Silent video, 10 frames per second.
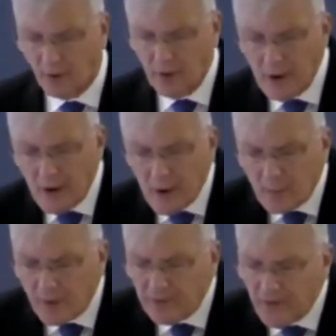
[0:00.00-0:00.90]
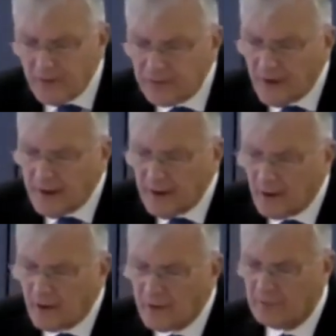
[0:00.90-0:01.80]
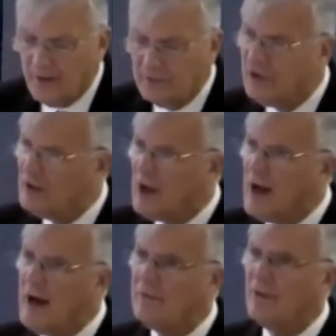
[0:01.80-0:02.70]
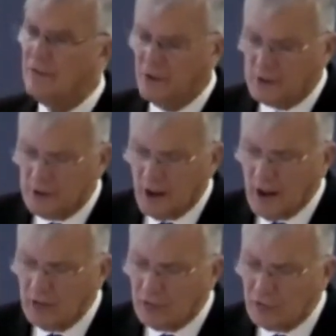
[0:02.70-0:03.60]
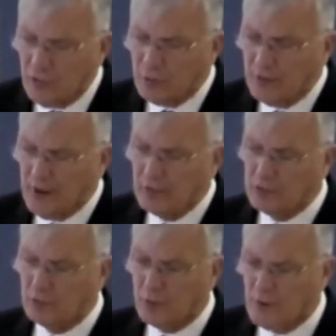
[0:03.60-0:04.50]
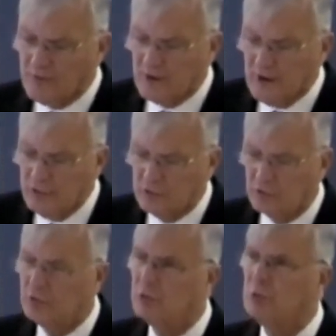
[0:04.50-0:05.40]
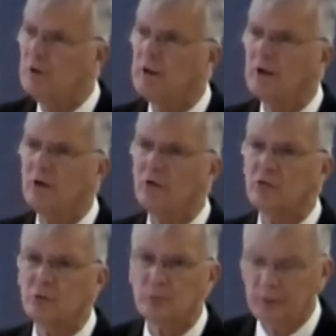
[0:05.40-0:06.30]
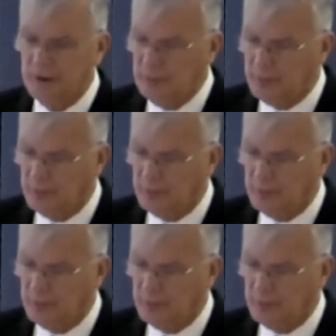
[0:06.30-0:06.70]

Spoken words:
but that they've denied that they're God's supernatural revelation to his people.